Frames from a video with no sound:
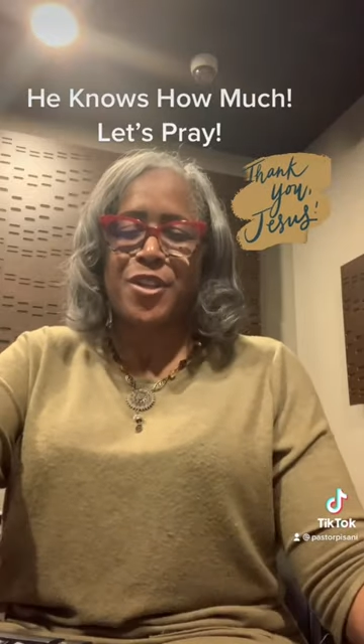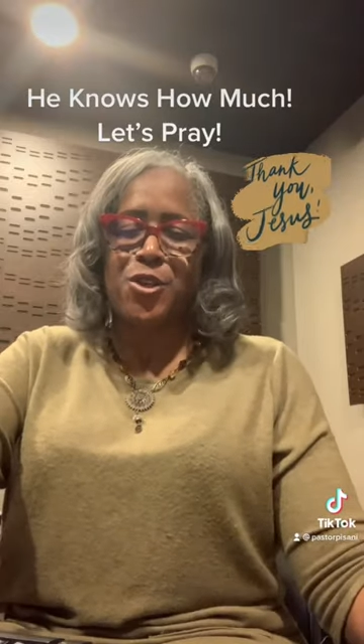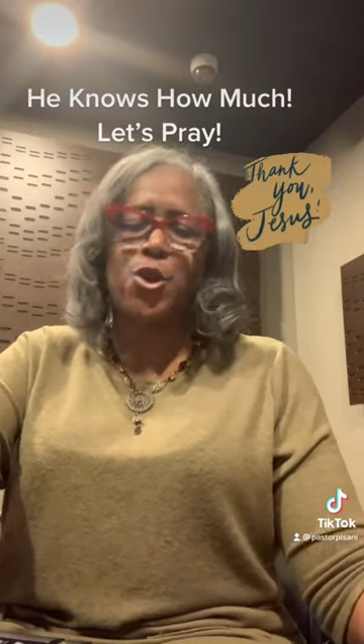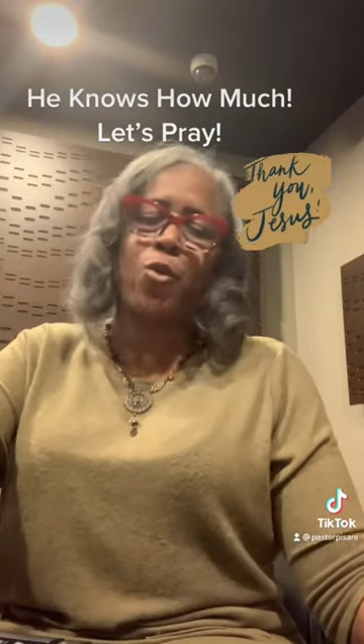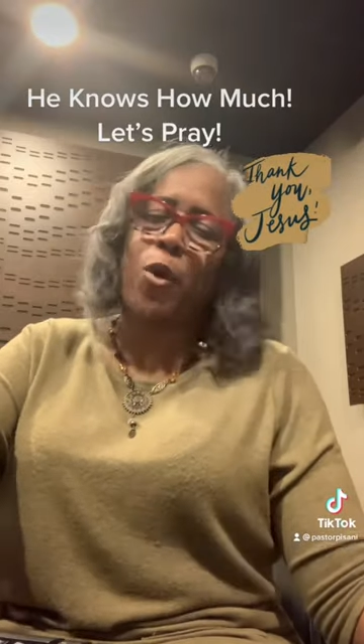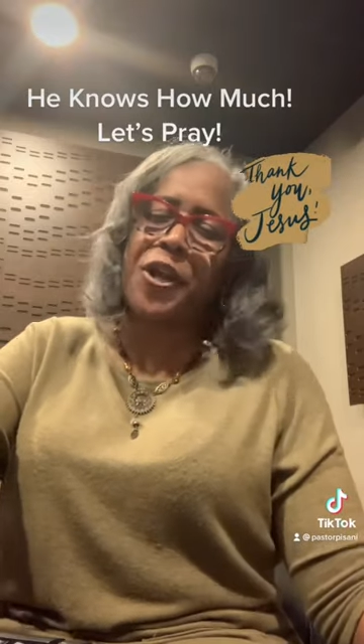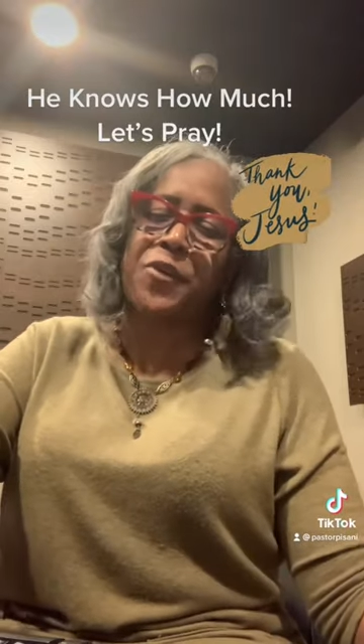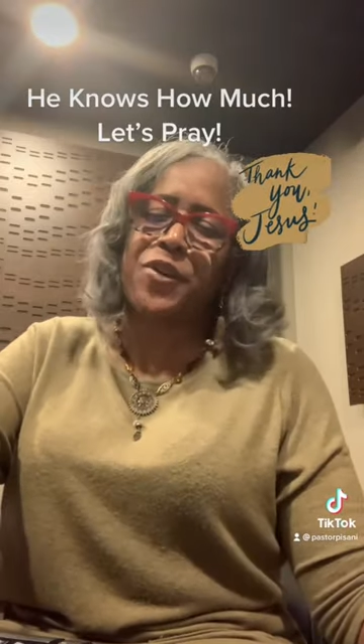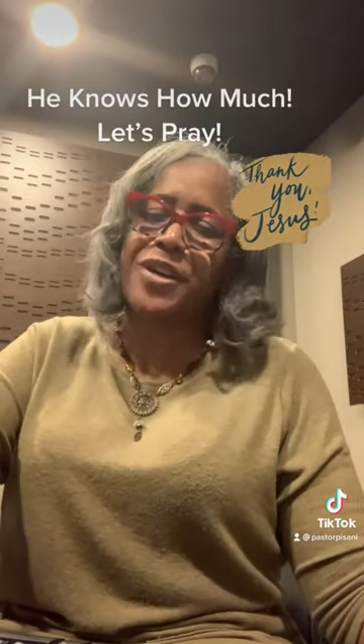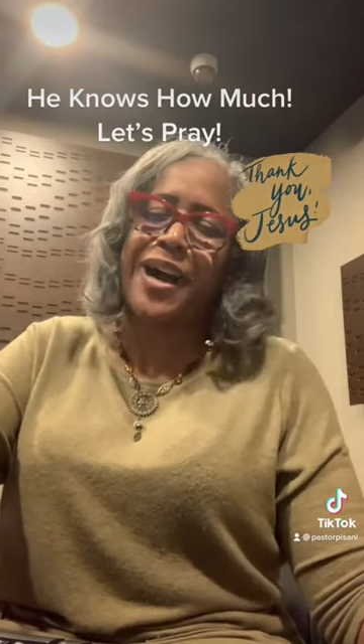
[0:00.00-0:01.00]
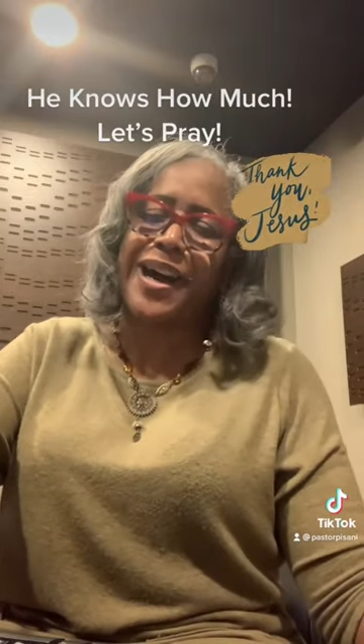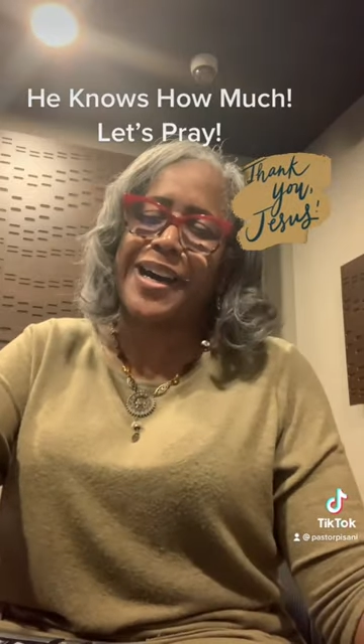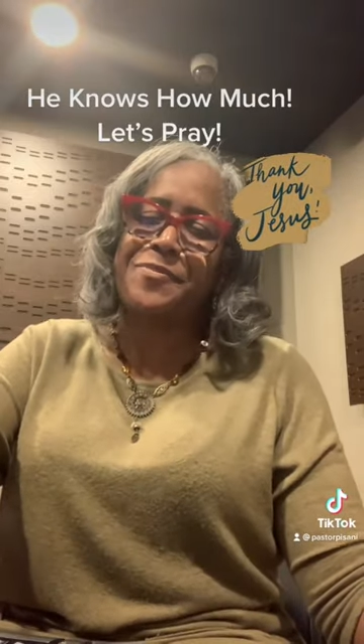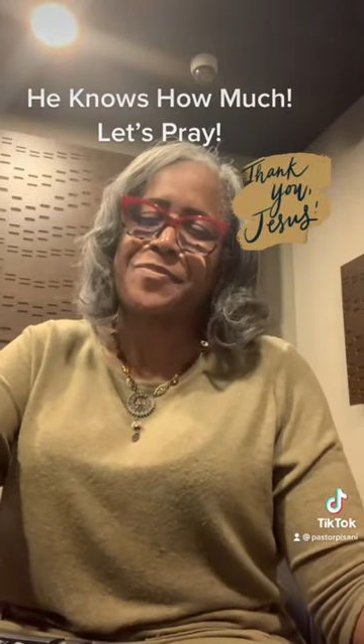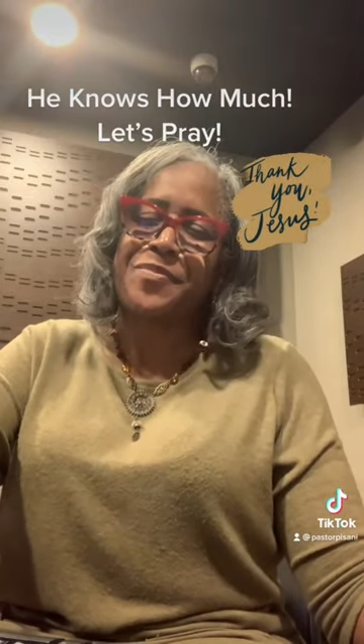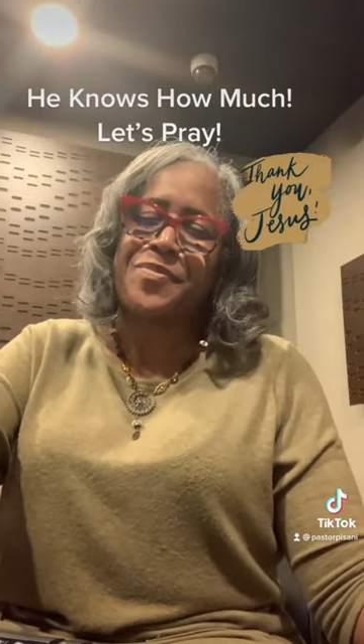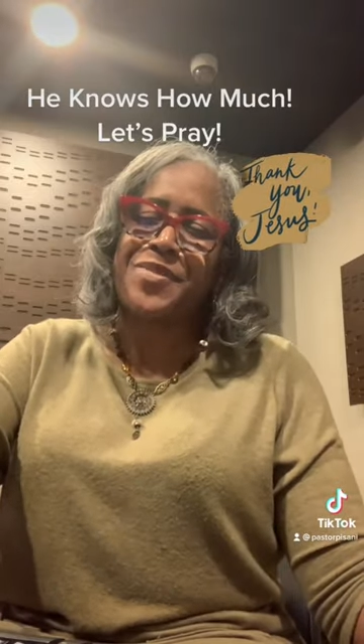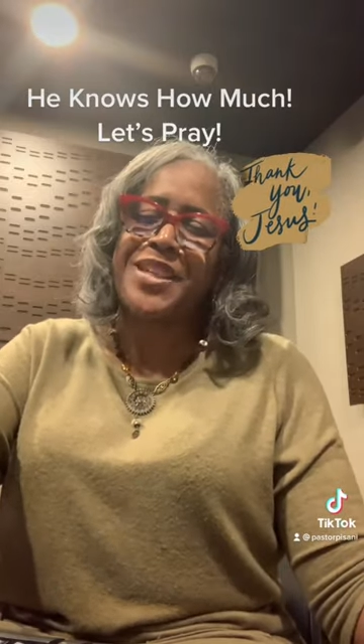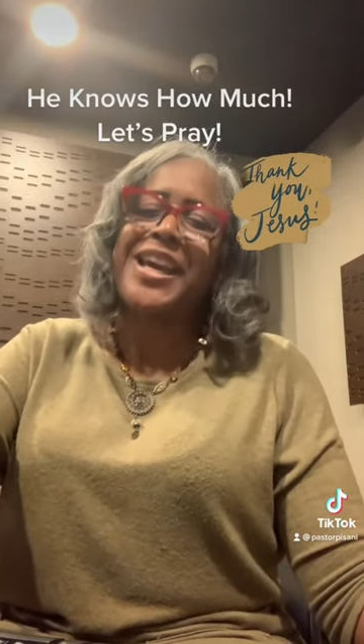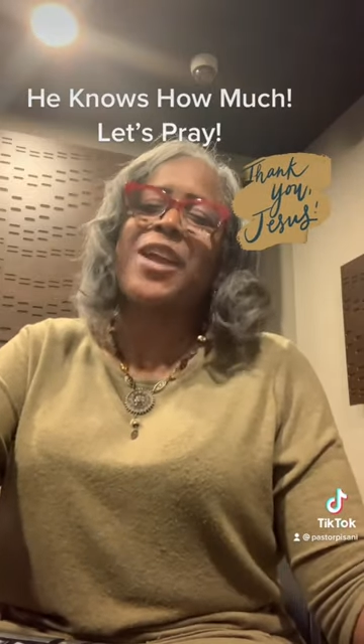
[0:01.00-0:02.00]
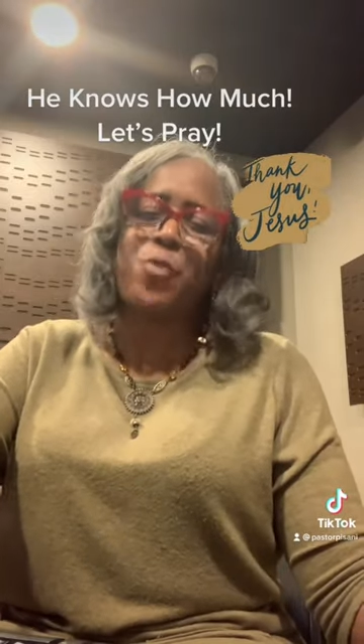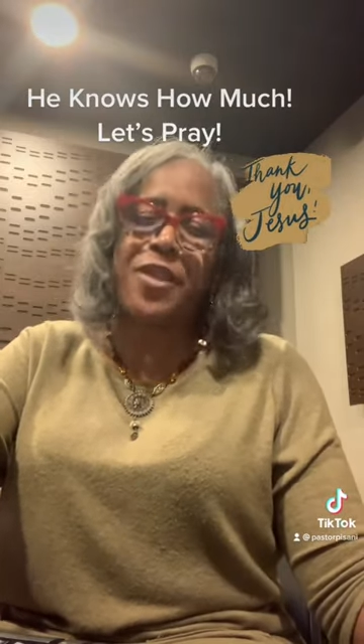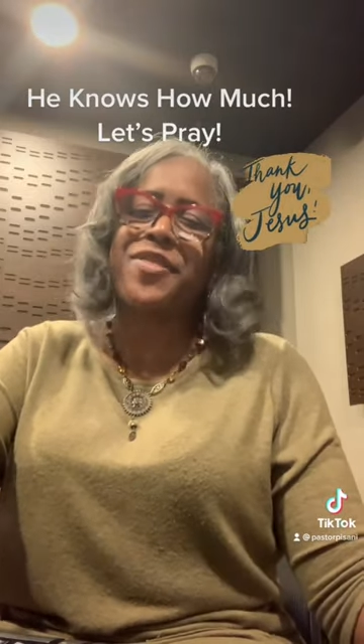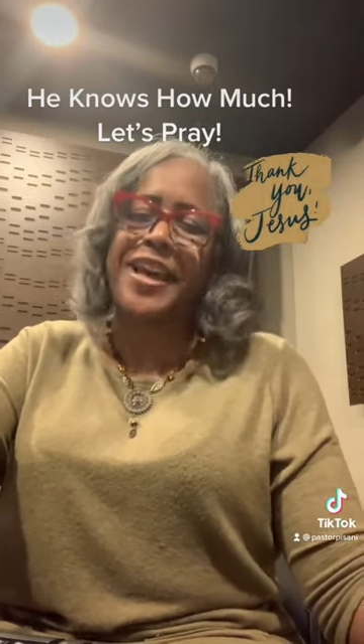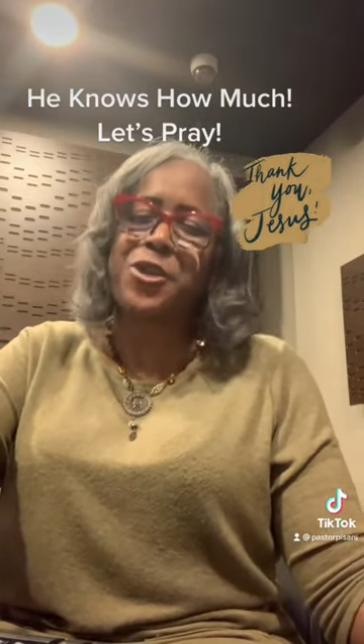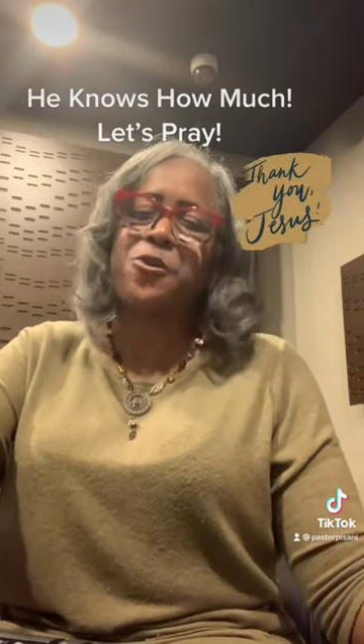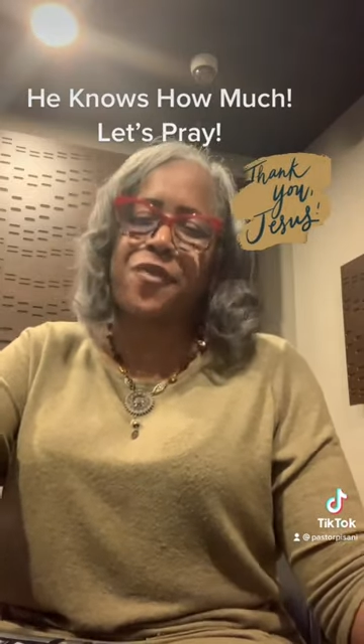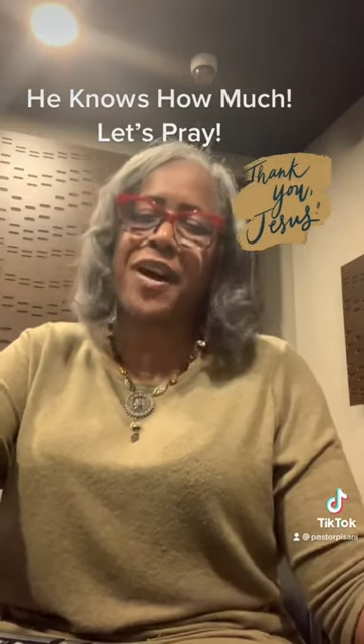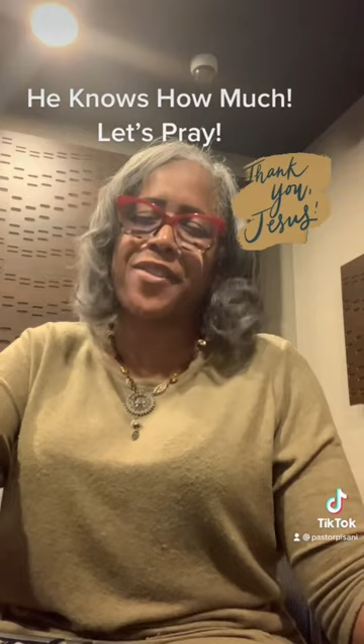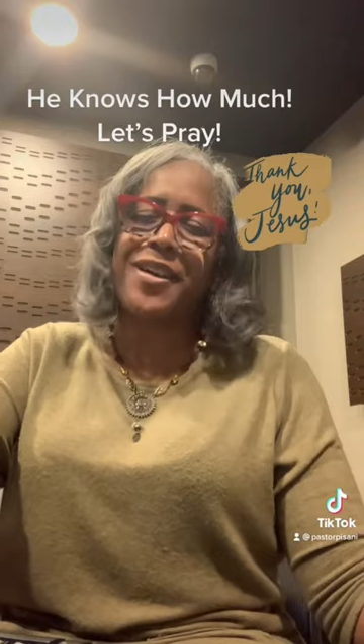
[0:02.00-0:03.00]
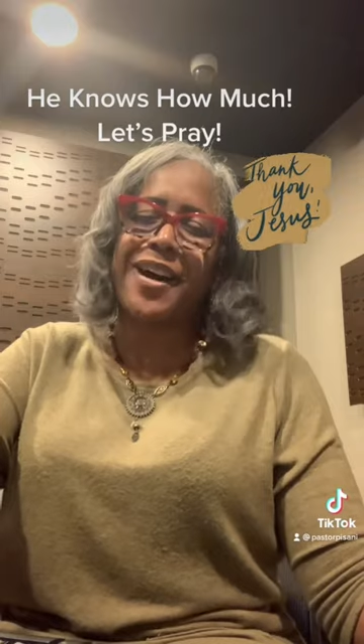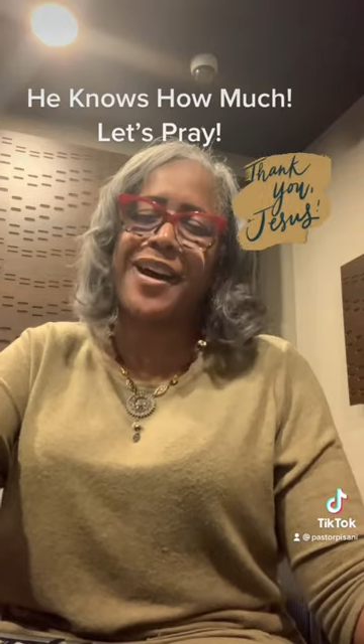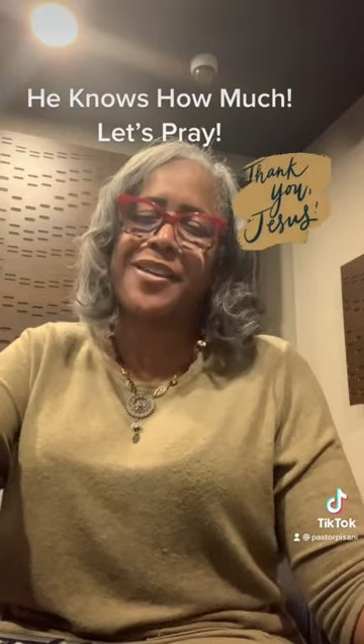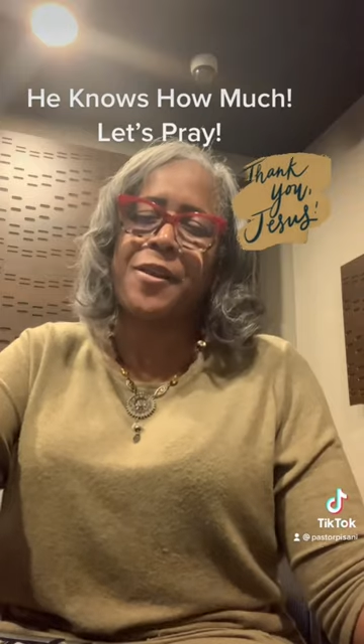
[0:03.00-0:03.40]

You're a wonderful God, and we thank you, Father God.